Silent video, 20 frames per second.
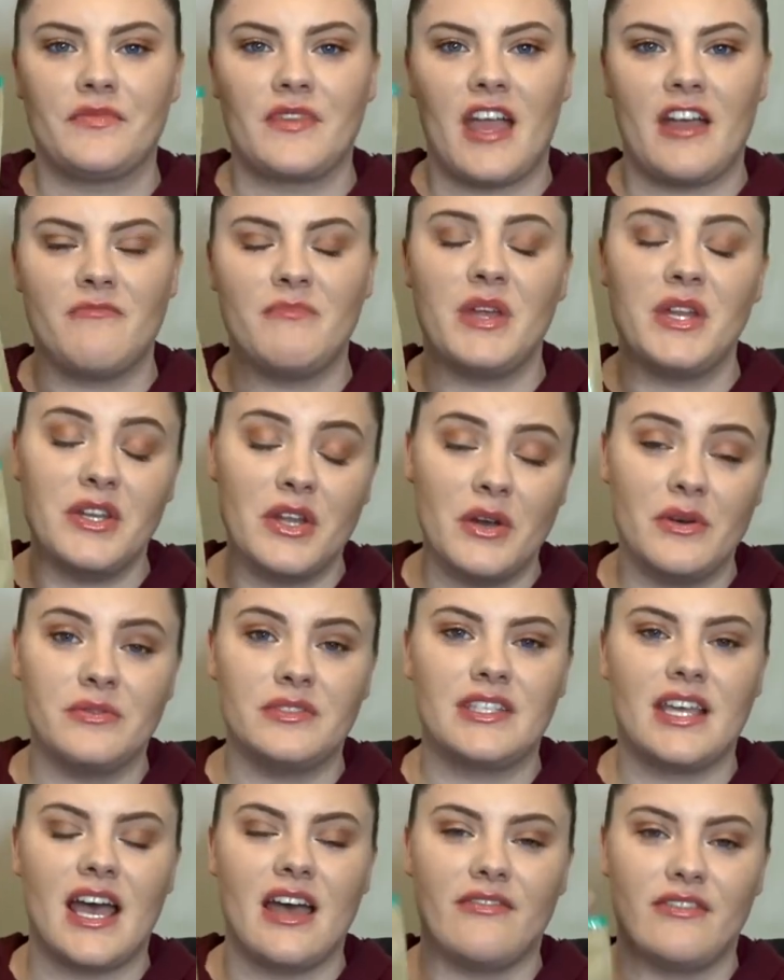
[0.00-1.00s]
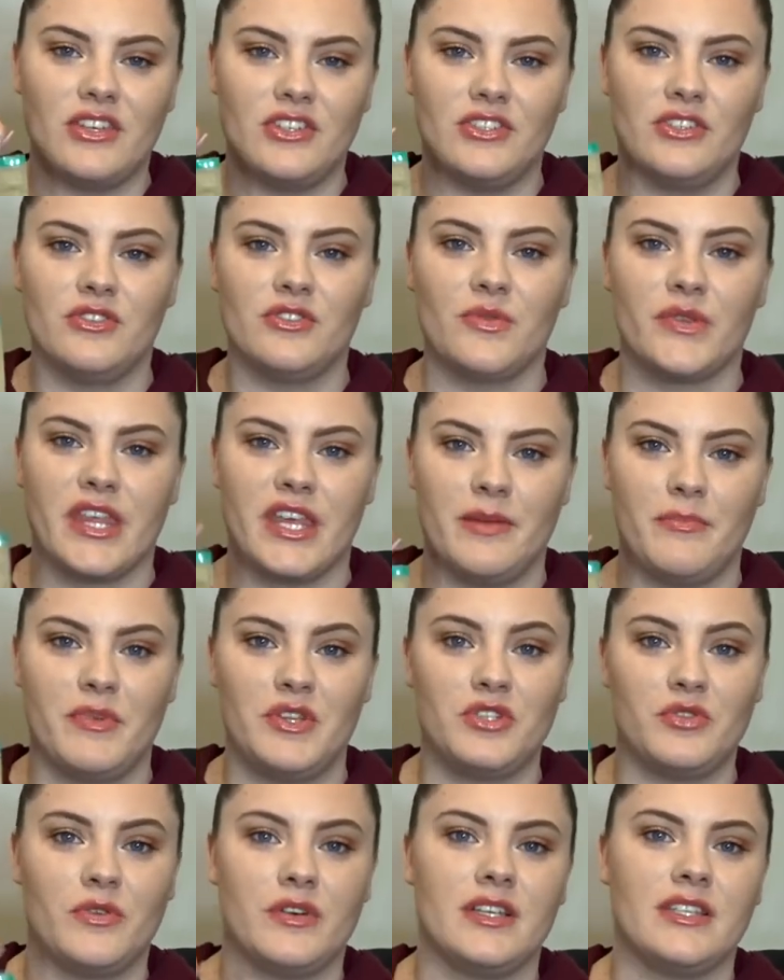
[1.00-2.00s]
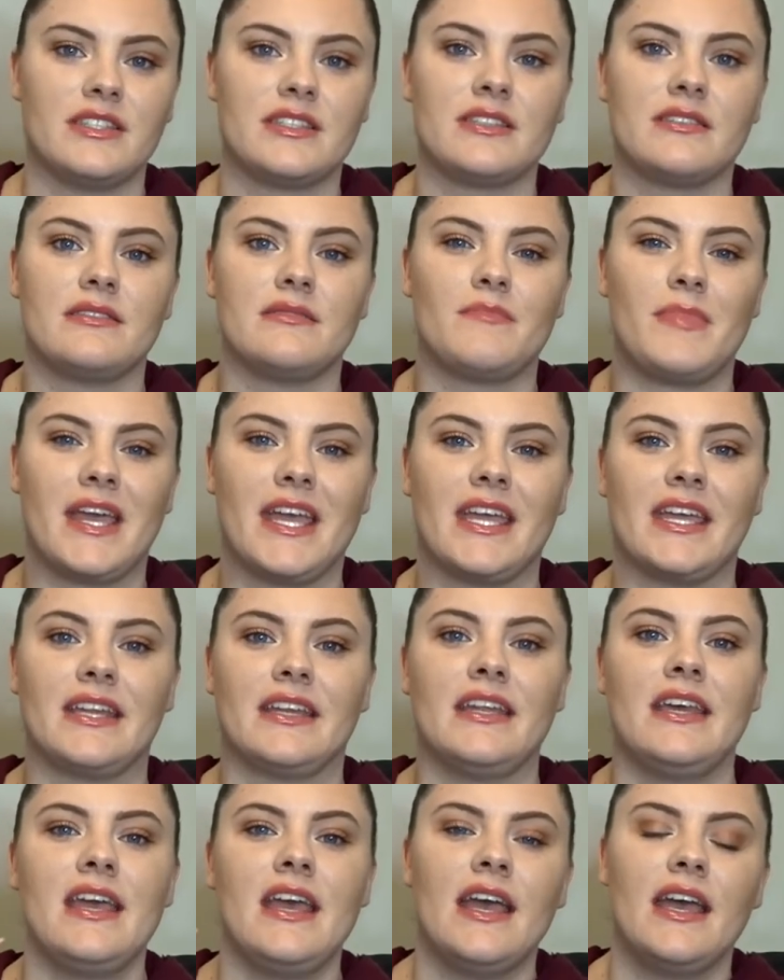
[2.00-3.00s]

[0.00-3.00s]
have been known to have issues with hip and joints pain